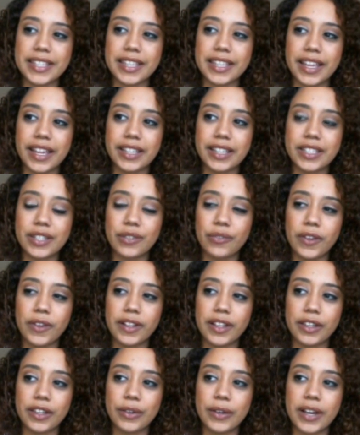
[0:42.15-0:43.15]
I just feel
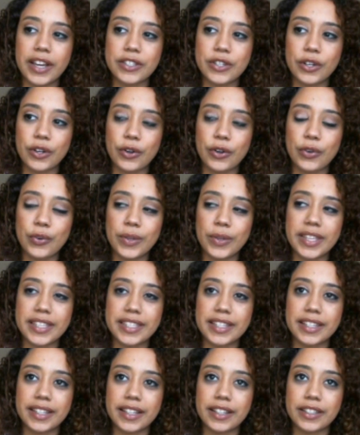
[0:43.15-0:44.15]
like you guys are a crew
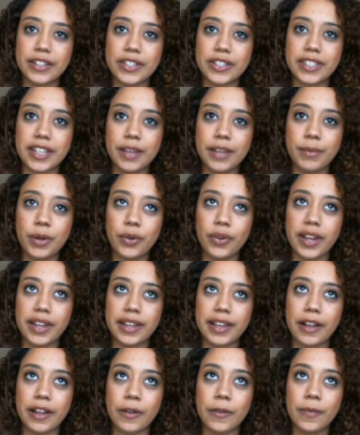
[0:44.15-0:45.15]
that's going to understand me right
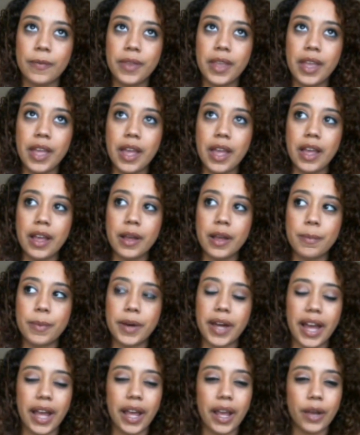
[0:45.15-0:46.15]
now. But
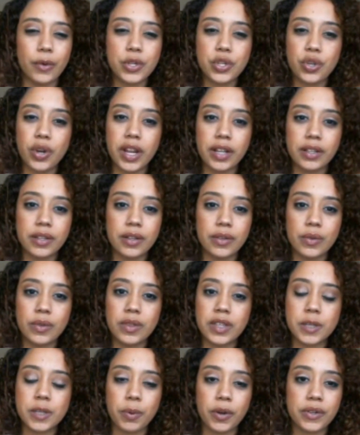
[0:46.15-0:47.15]
I was trying to do
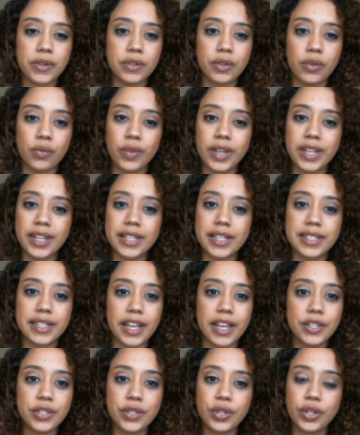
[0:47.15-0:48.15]
these personal readings
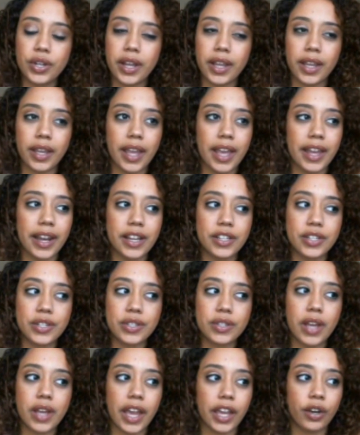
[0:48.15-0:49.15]
yesterday, and I
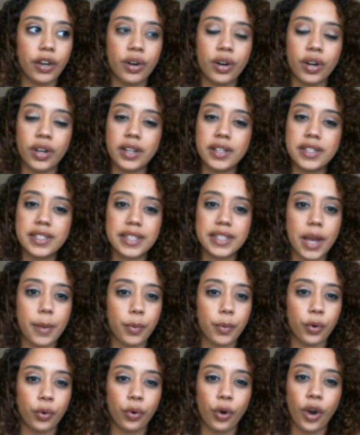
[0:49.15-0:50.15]
couldn't
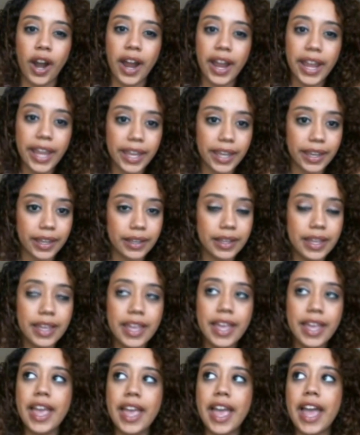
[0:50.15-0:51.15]
stop crying.
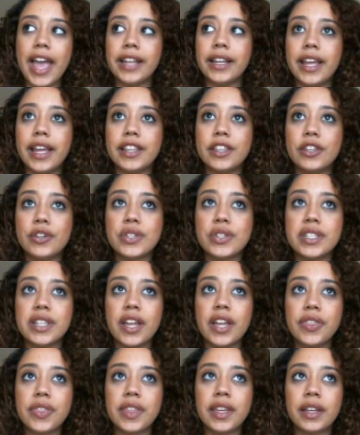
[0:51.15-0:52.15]
And there's
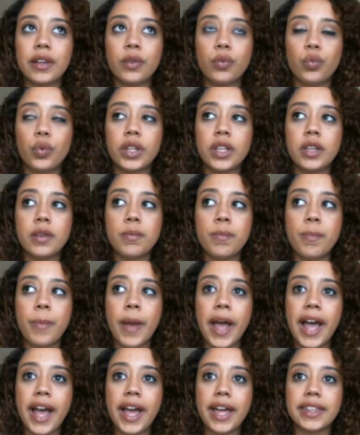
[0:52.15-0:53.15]
nothing really
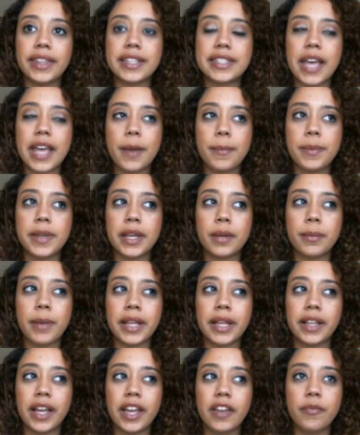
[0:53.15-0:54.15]
bad that's happening in
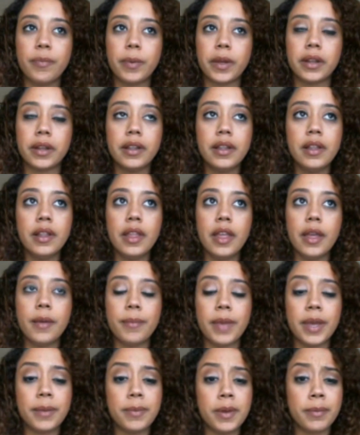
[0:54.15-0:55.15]
my life, but
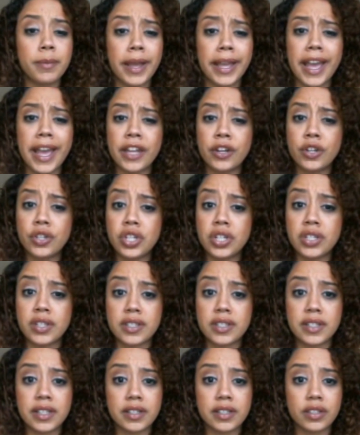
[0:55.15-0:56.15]
maybe my energy
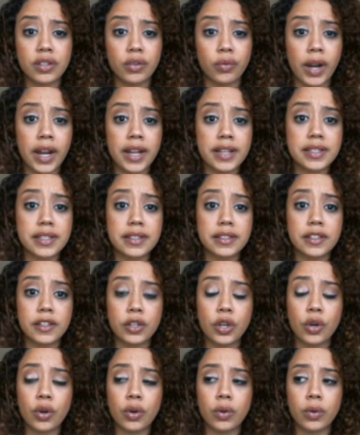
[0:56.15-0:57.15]
just needed to rest.
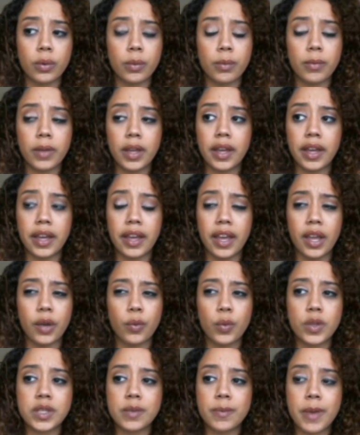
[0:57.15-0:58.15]
You know, I
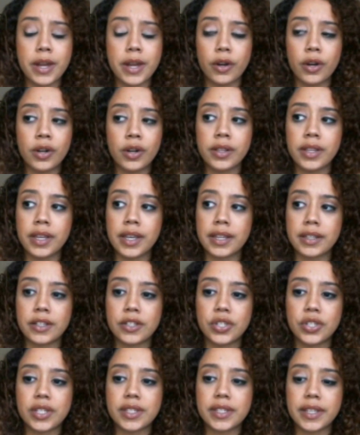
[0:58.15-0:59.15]
went to bed early, and
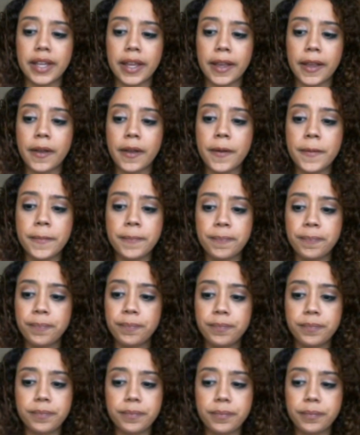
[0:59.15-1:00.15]
it's just like
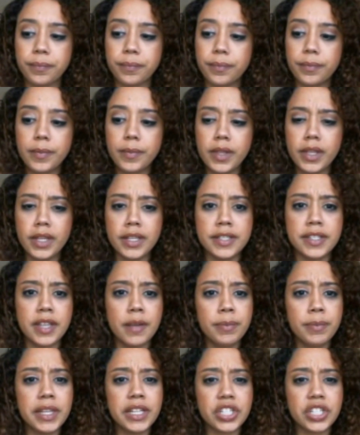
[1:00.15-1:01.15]

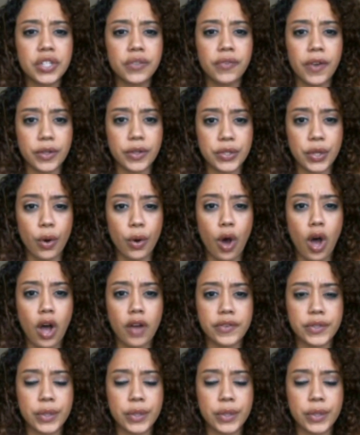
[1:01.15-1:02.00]
something just felt so off.